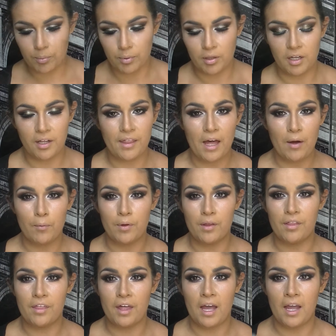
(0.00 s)
apply that
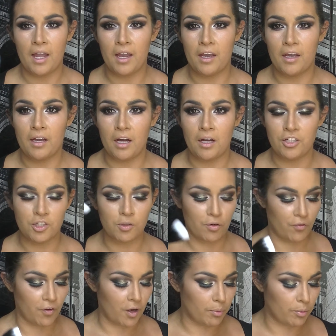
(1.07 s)
with a
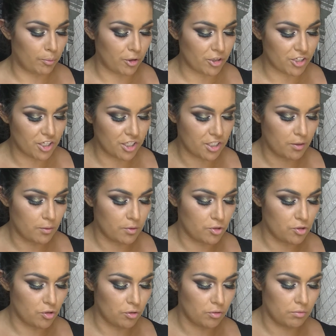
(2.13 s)
geofiber brush just so it's
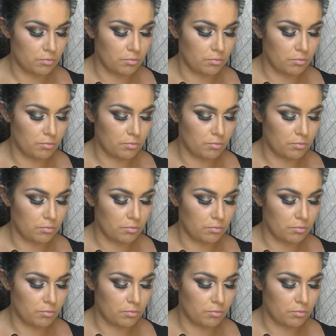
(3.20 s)
not